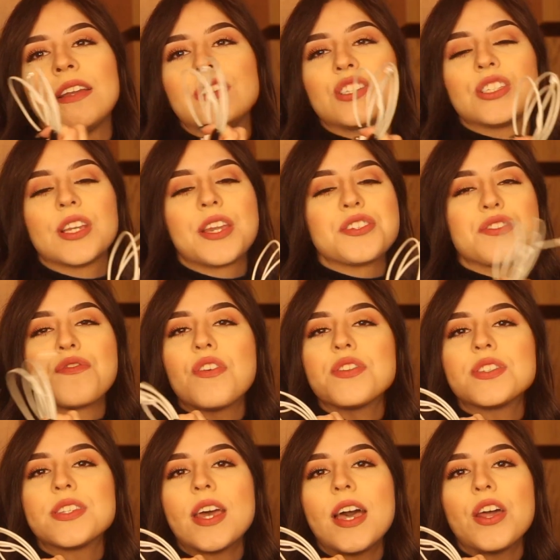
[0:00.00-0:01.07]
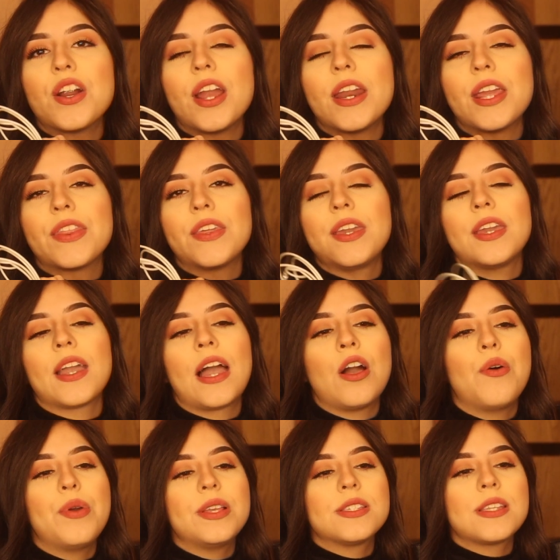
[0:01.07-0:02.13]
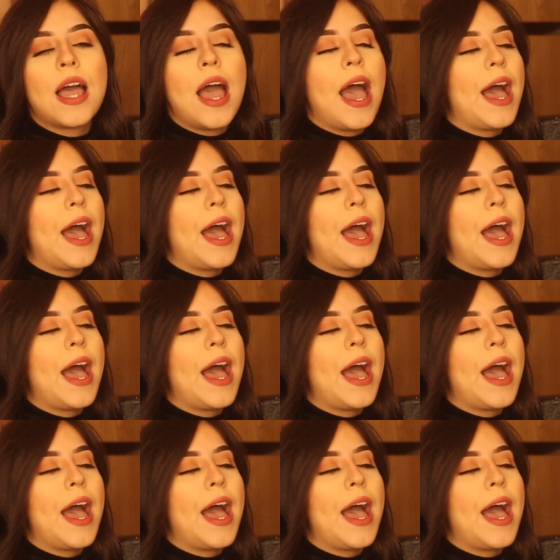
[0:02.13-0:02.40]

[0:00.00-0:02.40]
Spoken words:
Just in case your phone's dead or anything. I always